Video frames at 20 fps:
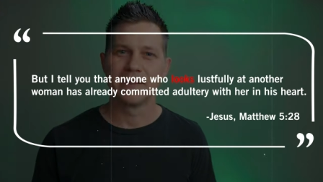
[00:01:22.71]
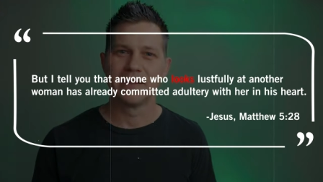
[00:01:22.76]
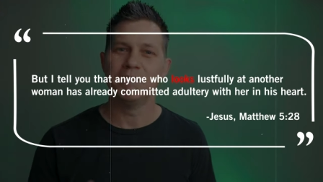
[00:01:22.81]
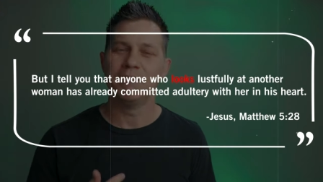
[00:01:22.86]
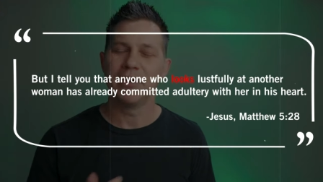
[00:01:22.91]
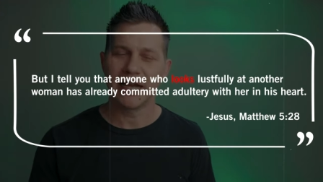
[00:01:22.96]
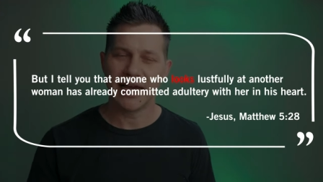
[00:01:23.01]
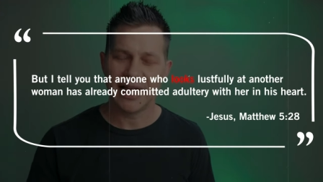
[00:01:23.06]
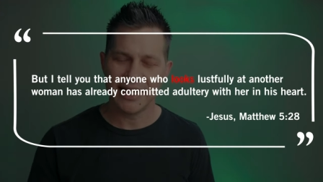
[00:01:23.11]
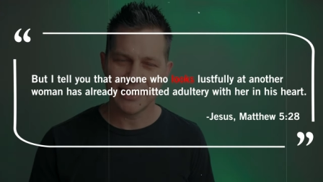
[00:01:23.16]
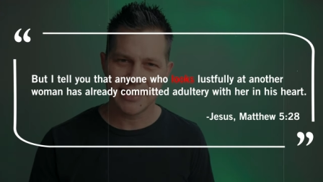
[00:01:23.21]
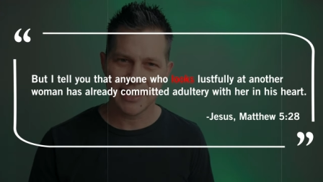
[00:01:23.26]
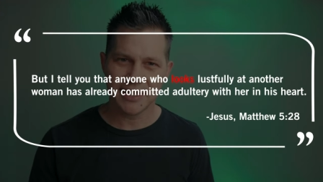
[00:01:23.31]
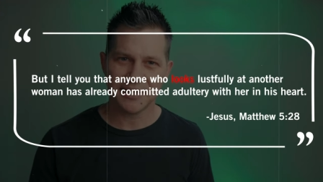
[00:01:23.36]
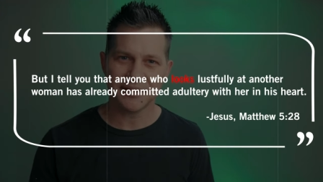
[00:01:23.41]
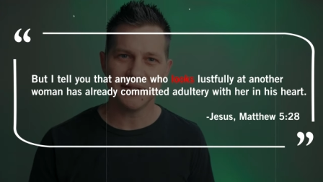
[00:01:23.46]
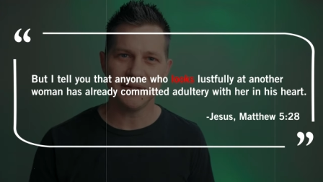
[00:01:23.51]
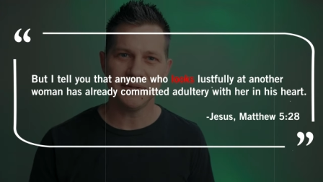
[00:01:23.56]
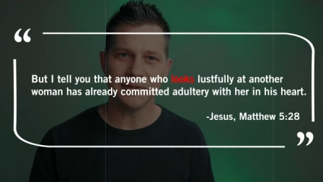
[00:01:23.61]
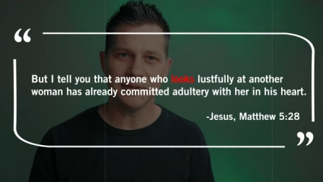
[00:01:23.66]
but I
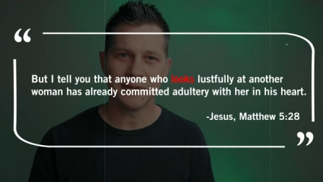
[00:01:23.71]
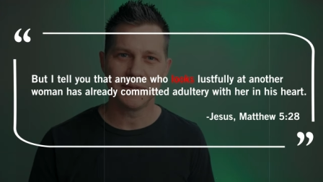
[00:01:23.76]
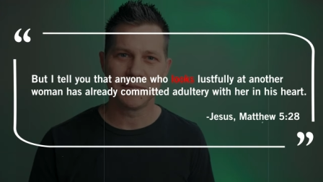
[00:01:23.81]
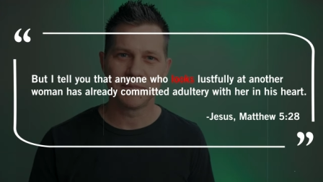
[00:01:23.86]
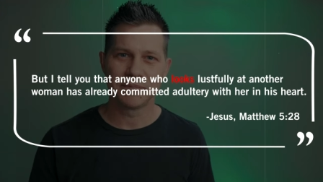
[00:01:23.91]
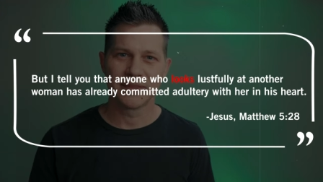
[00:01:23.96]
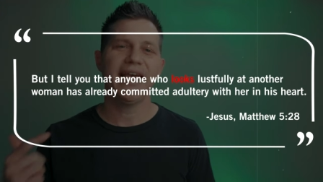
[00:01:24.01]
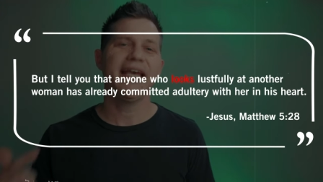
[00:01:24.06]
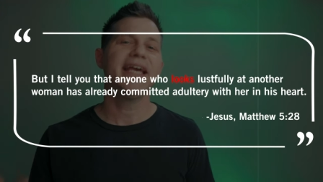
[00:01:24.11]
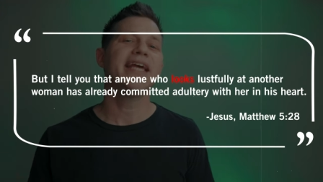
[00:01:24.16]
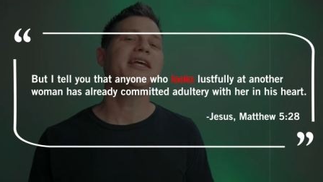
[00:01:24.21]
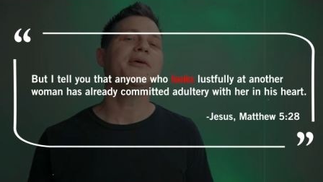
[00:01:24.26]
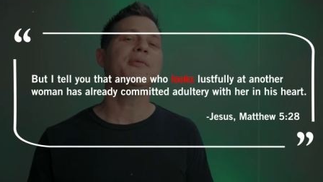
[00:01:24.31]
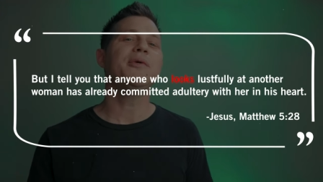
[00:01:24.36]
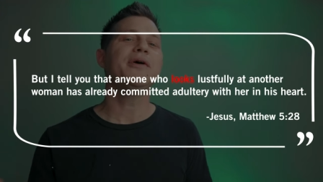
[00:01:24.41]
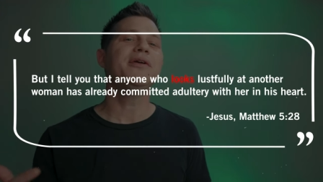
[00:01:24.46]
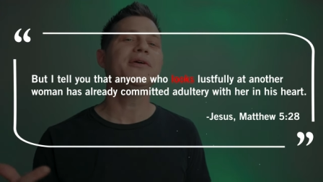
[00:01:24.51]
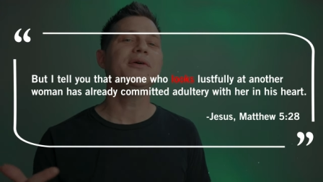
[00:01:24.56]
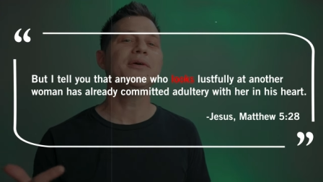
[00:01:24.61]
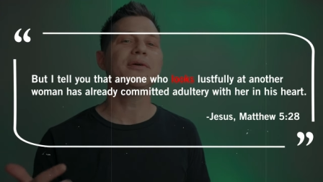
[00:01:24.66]
tell you,
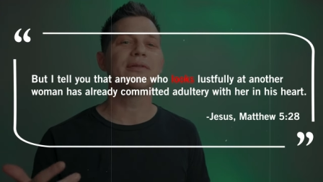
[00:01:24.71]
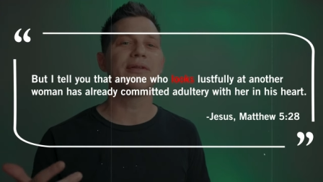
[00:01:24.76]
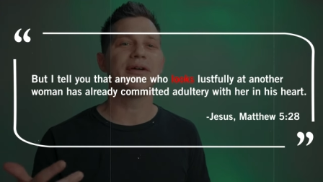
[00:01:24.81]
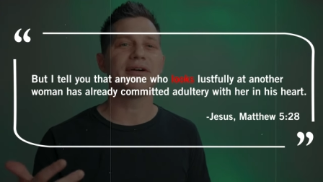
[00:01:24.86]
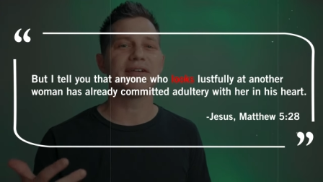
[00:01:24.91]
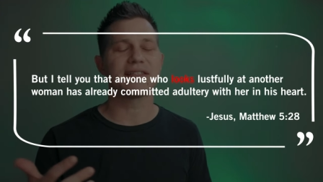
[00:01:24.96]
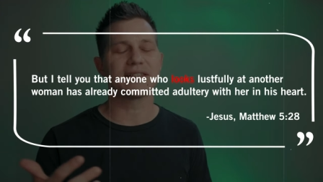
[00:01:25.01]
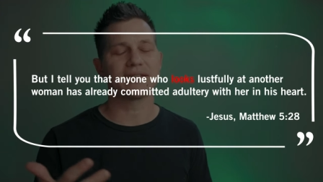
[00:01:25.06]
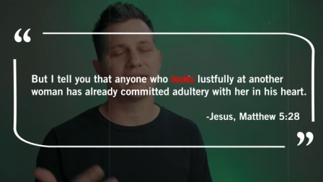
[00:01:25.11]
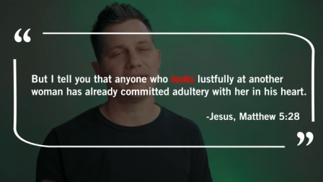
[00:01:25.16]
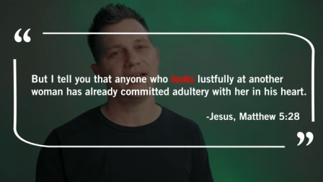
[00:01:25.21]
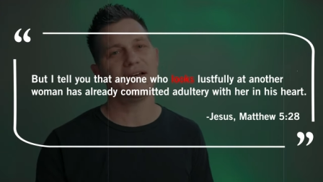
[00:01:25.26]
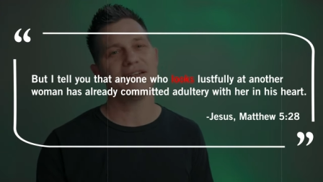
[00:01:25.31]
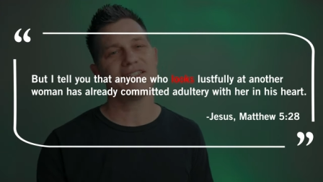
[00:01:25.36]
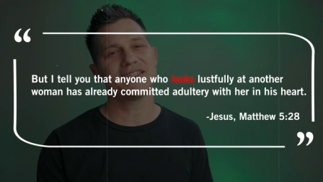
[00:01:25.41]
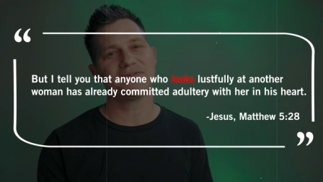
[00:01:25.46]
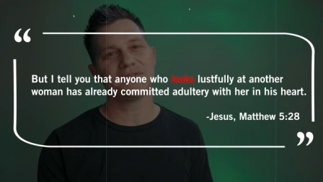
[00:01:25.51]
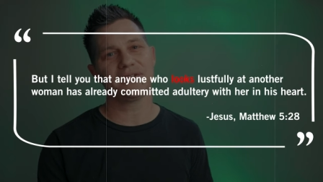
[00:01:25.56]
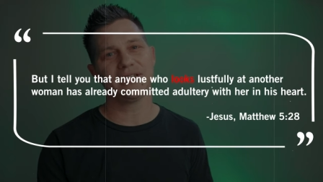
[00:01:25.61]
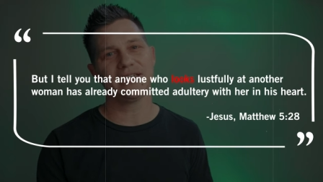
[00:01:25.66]
anyone who looks
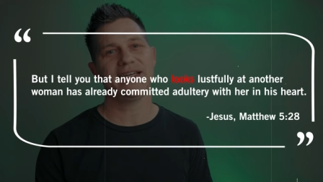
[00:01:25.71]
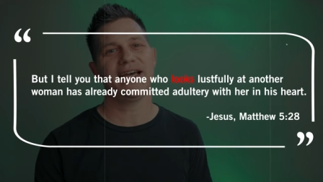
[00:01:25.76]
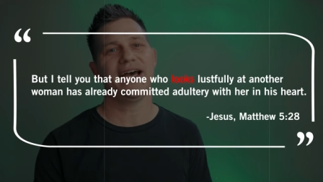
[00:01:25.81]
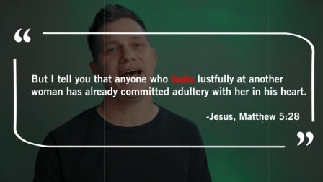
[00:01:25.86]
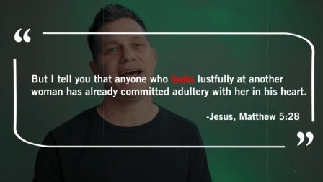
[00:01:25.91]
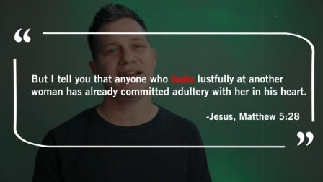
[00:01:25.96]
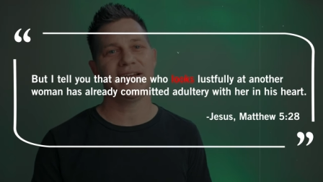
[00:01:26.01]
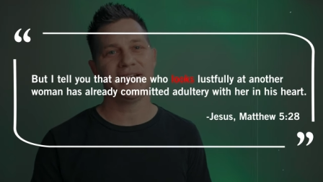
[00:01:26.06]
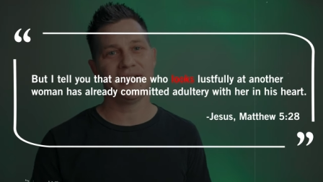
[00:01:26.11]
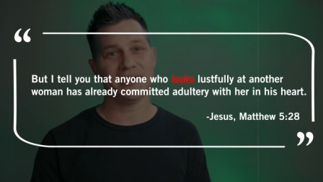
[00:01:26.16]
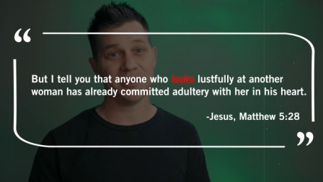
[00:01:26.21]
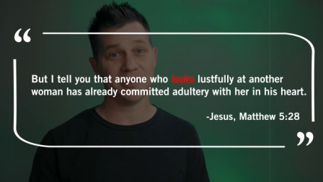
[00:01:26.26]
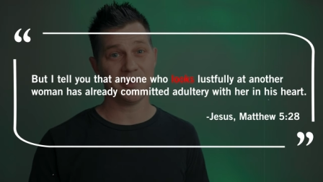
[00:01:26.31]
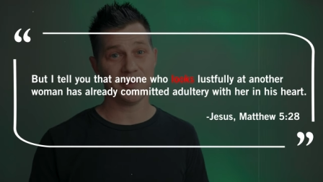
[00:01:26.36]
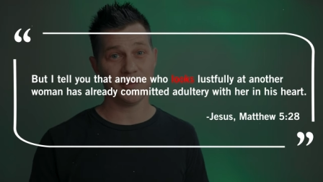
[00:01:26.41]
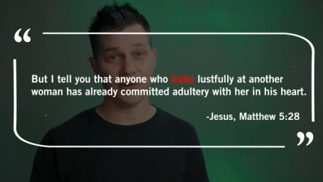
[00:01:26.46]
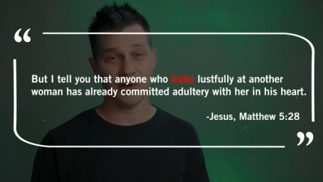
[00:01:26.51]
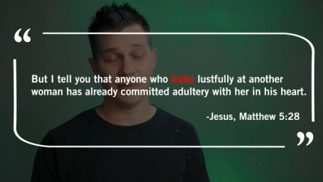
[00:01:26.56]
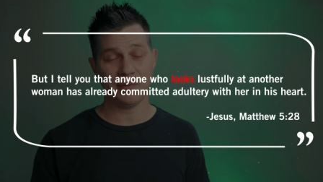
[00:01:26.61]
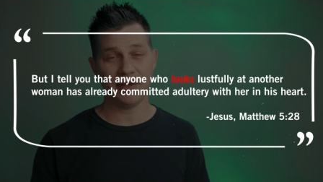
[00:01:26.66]
lustfully at another
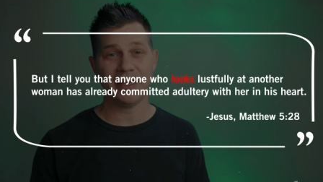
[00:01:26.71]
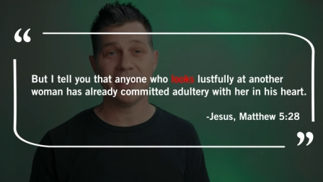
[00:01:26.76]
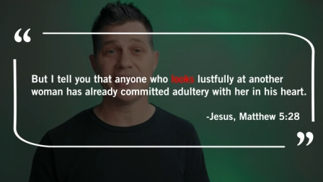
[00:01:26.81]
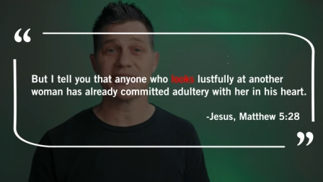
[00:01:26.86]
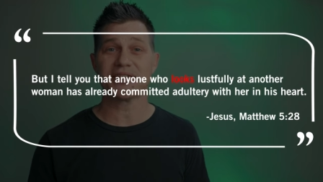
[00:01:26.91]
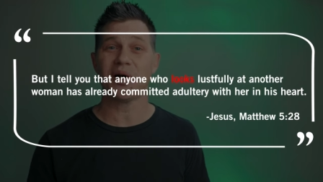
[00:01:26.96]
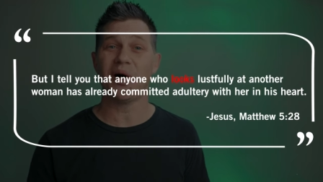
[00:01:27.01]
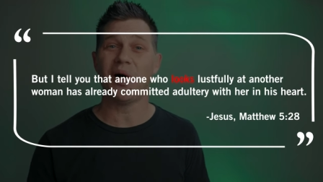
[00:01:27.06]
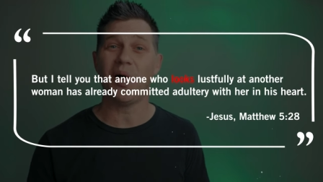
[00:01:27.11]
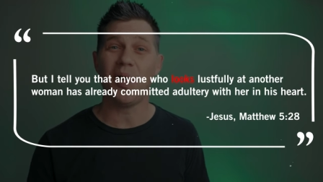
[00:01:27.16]
woman has